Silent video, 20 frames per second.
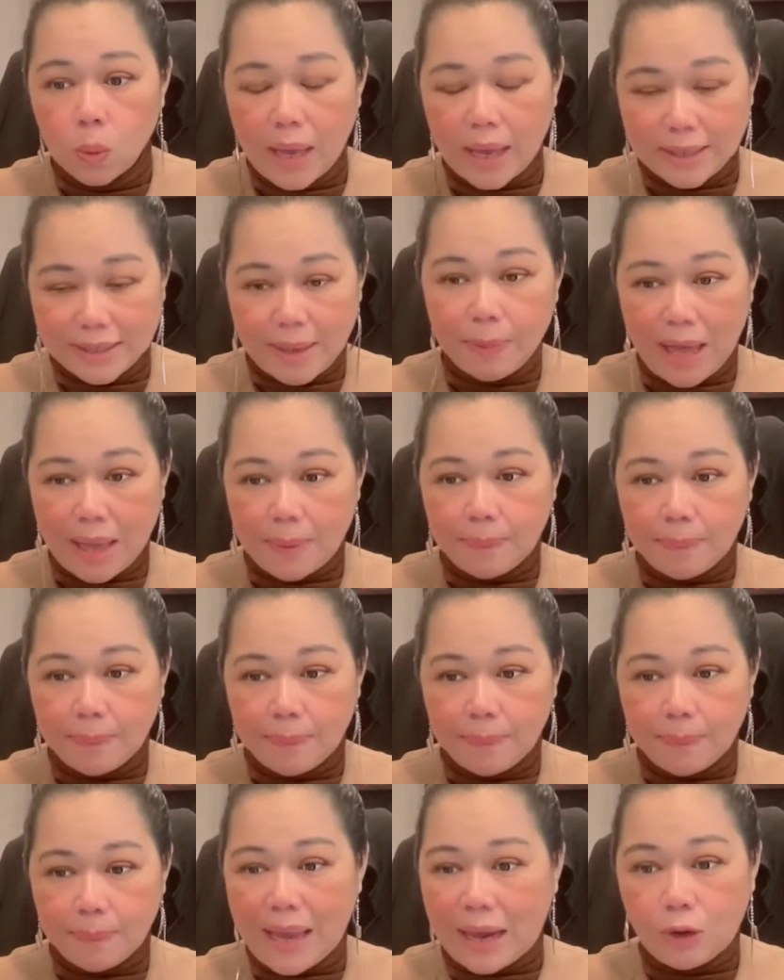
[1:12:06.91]
Example, like
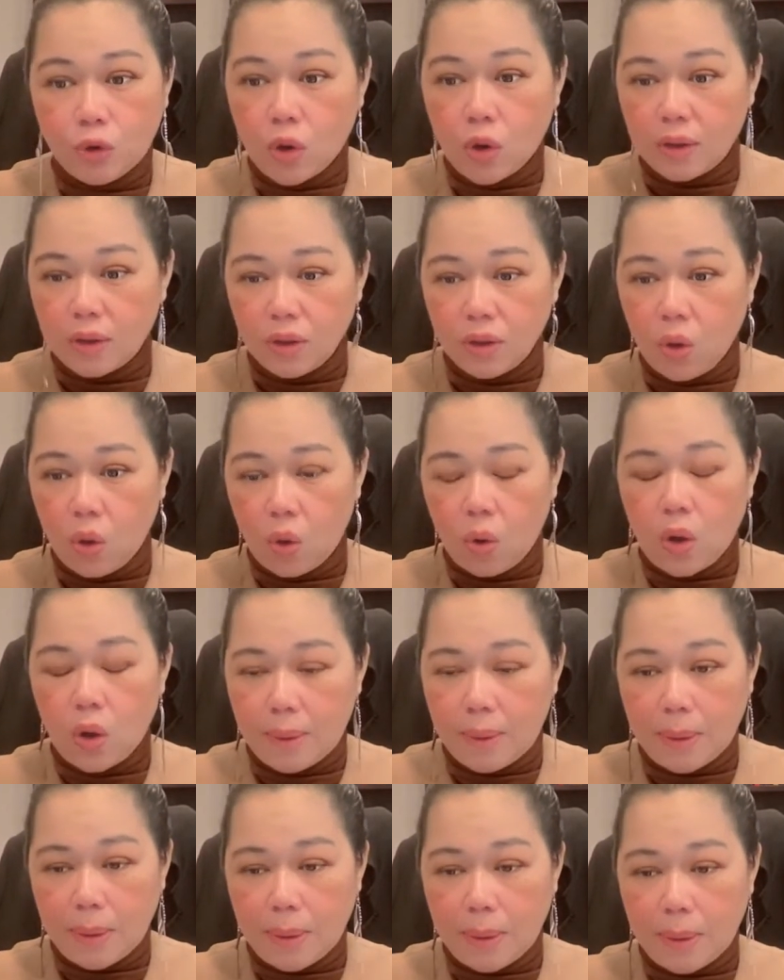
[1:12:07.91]
me, I do not
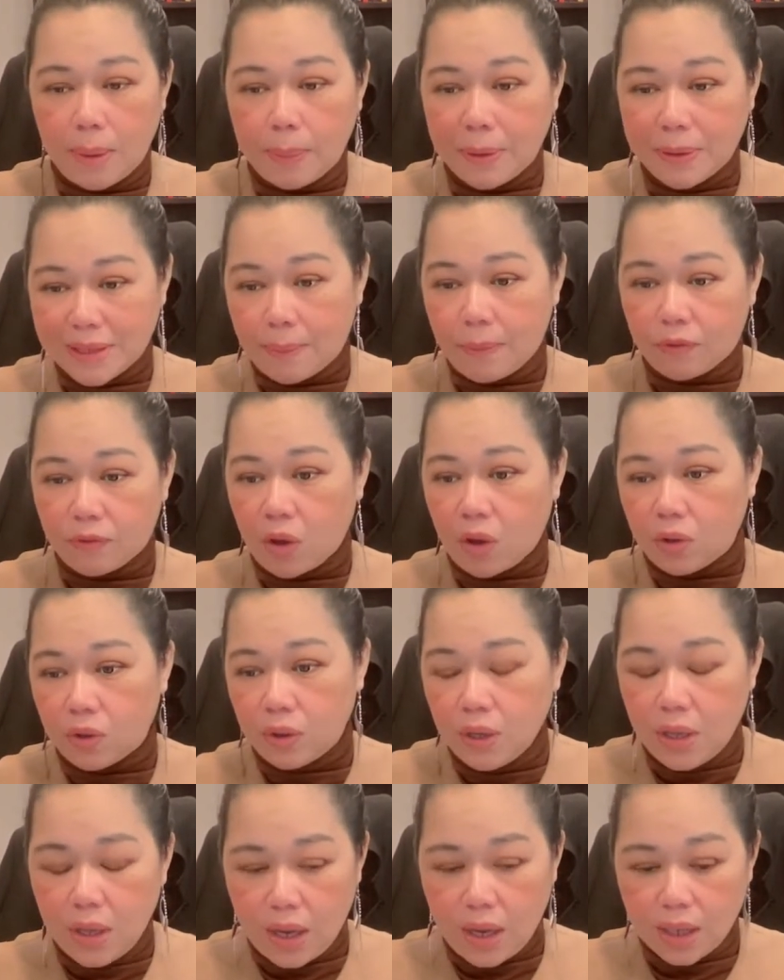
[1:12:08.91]
know. Maybe some of you all
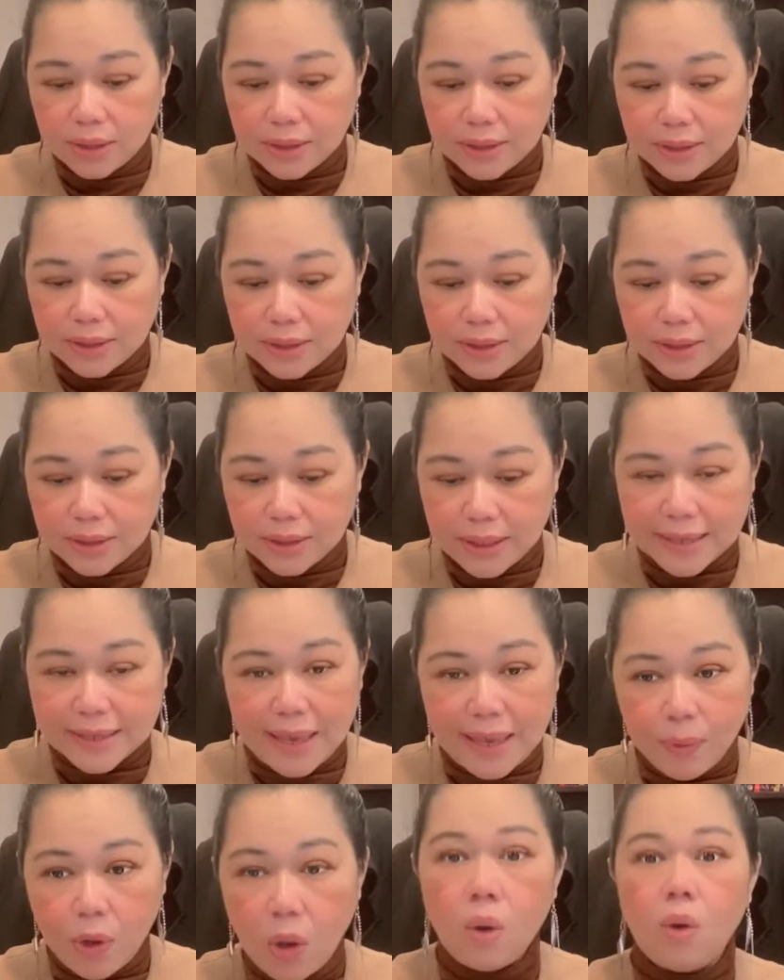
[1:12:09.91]
say that
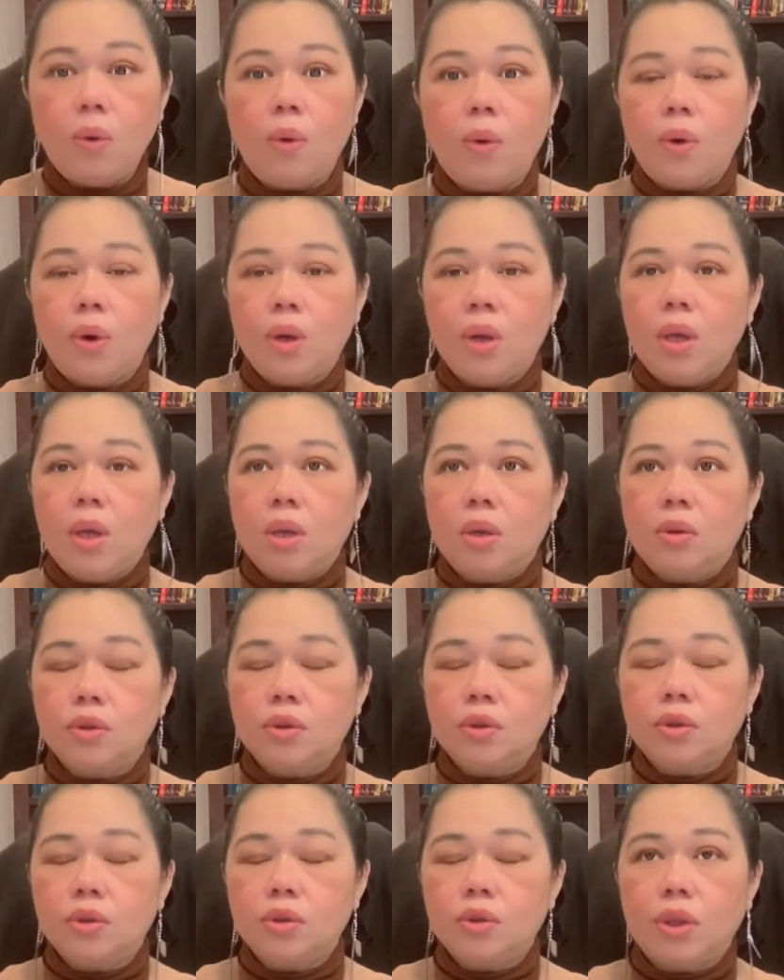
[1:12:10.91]
example,
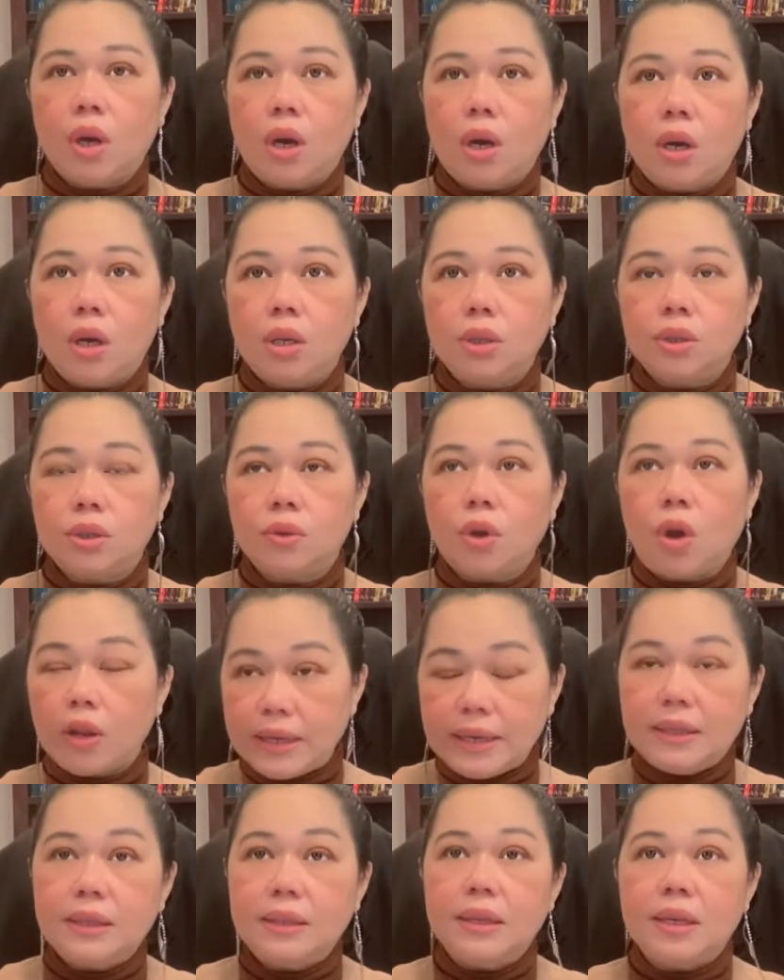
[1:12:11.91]
got
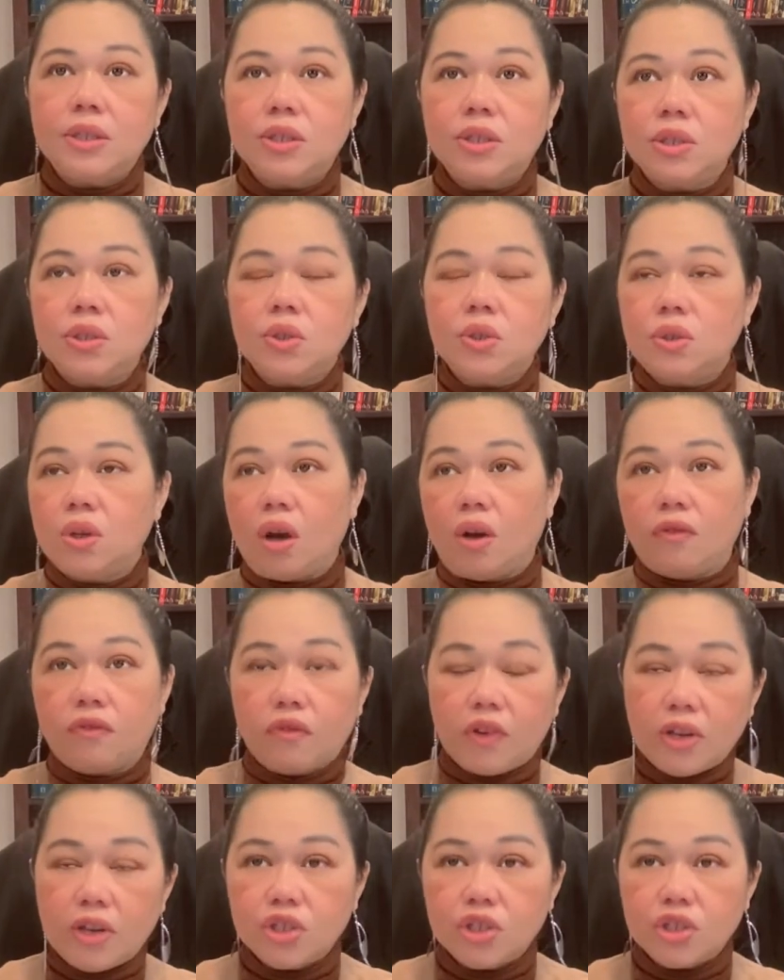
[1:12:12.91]
an international school,
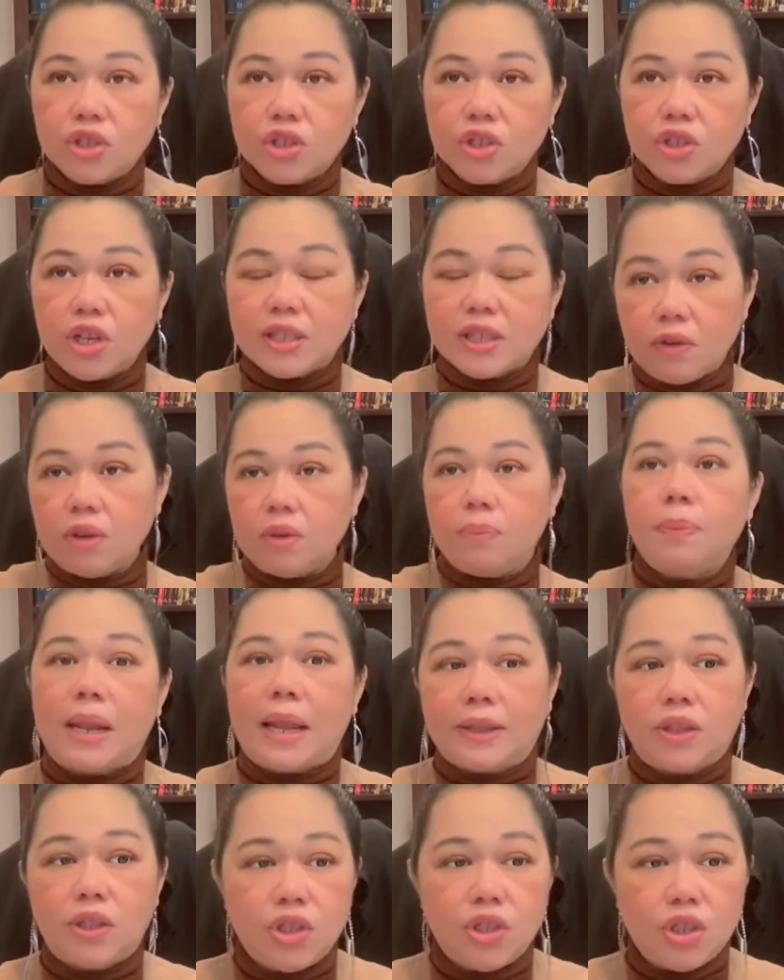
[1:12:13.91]
got franchise. I want to be
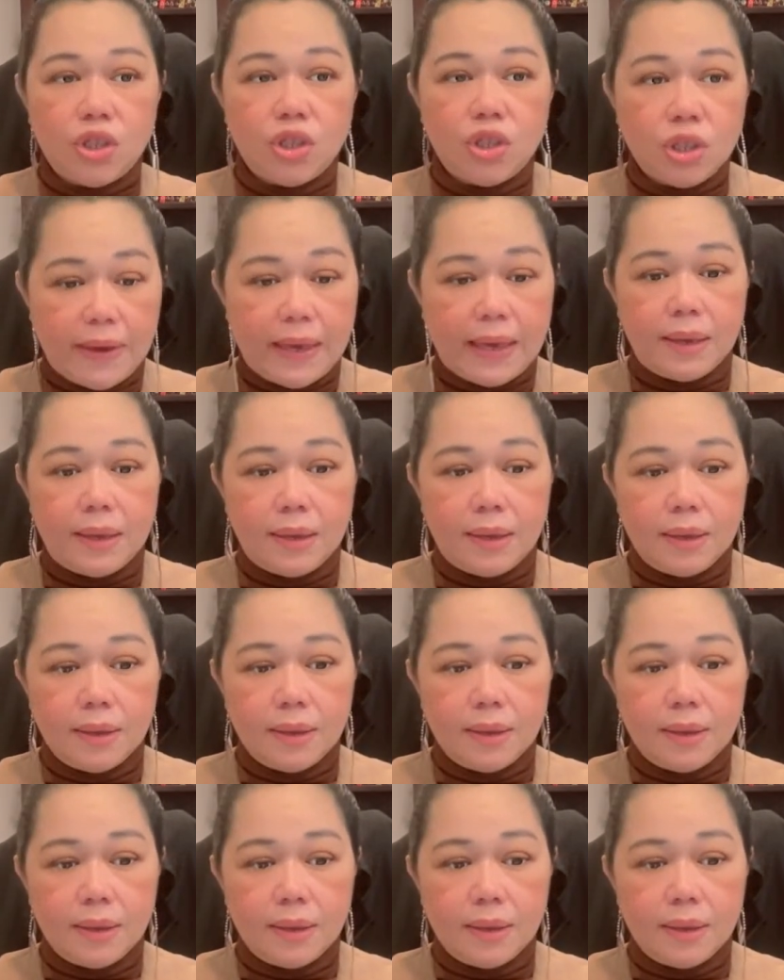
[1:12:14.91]
like Teacher Mary.